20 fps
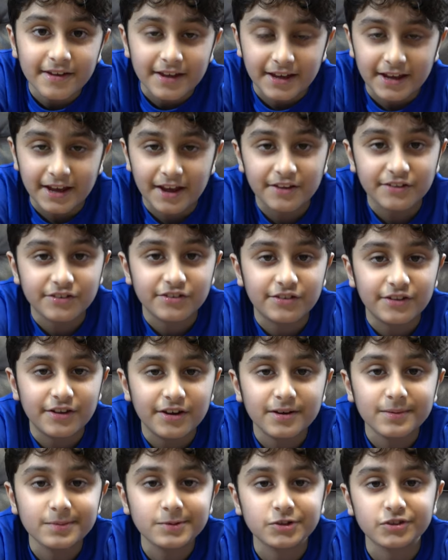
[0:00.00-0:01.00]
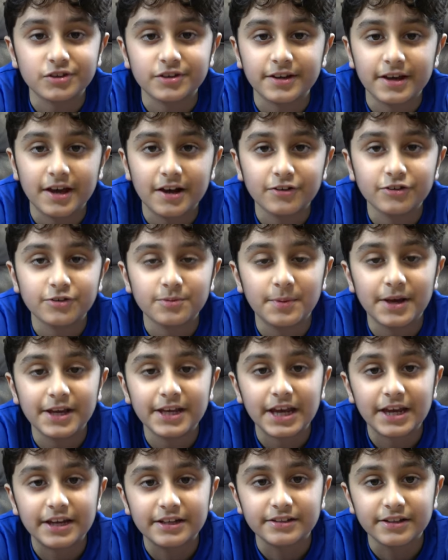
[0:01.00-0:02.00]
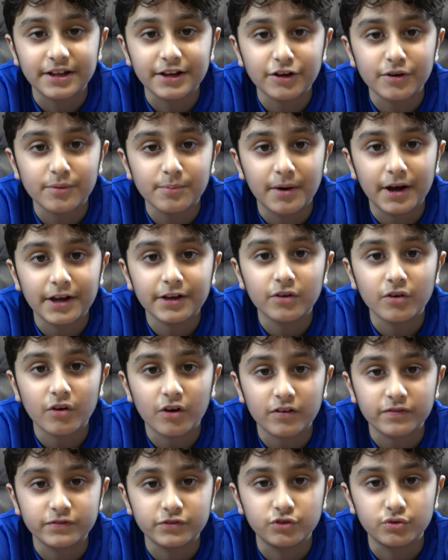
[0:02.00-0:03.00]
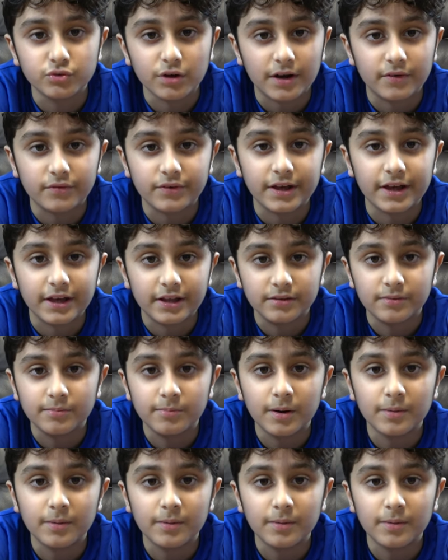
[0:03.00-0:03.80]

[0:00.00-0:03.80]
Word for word: Hey guys, today I'll be showing you how to make a Lego Minecraft drown head,